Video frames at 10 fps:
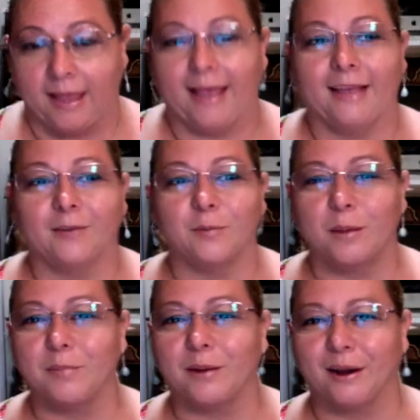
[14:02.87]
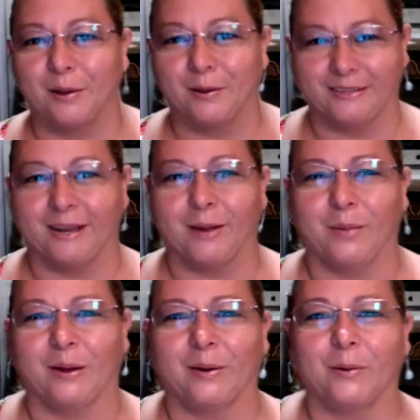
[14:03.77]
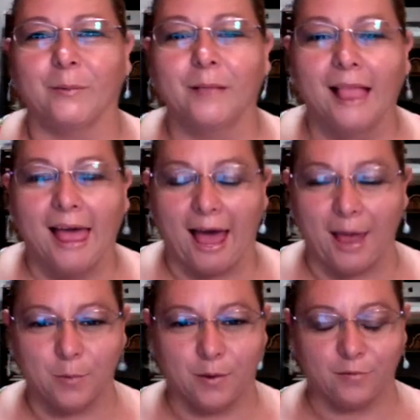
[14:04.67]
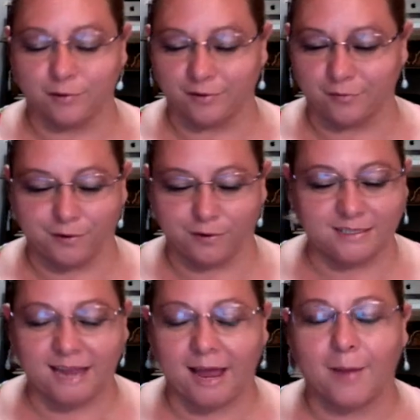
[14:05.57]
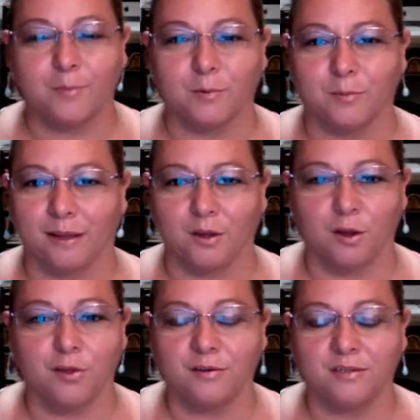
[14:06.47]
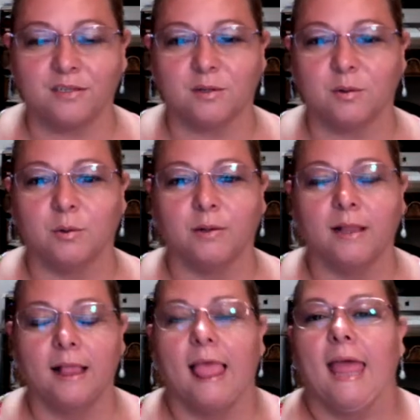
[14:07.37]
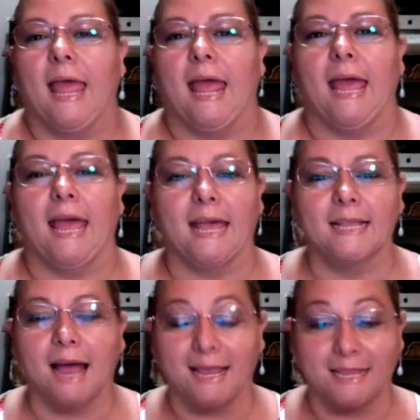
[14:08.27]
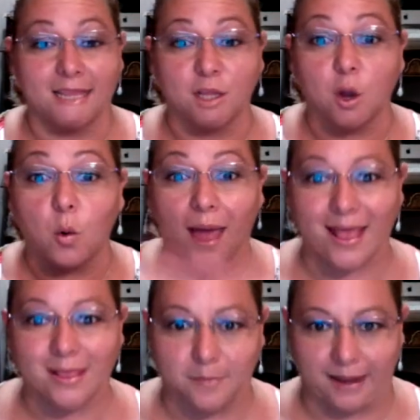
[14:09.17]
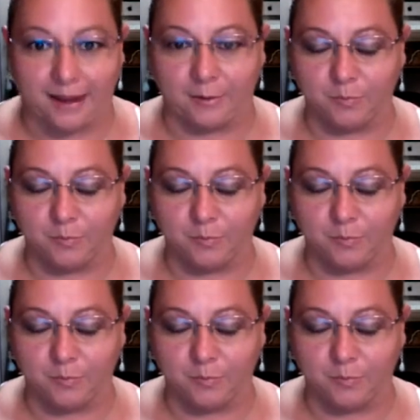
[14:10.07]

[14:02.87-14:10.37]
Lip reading: I remember a long time ago, I went for the first time to my daughter's school and I didn't know anybody.